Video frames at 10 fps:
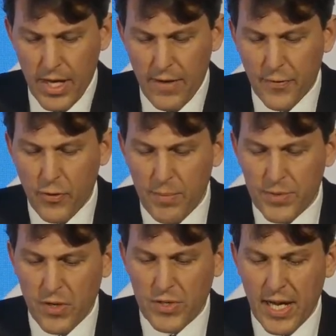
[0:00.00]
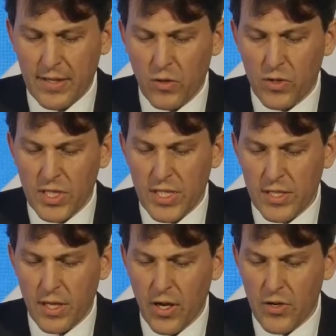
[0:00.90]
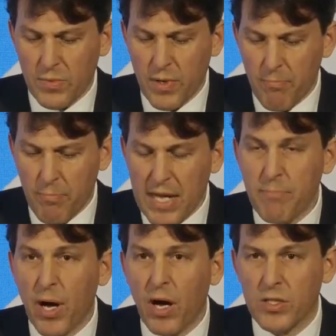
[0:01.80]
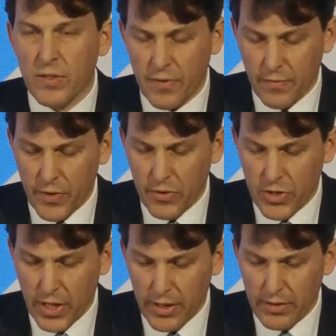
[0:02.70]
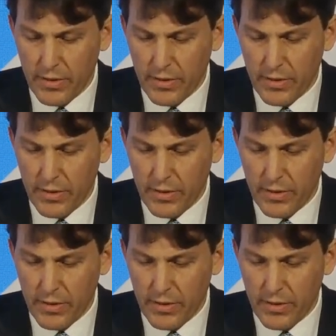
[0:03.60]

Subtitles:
If crypto technologies are going to be a big part of the future,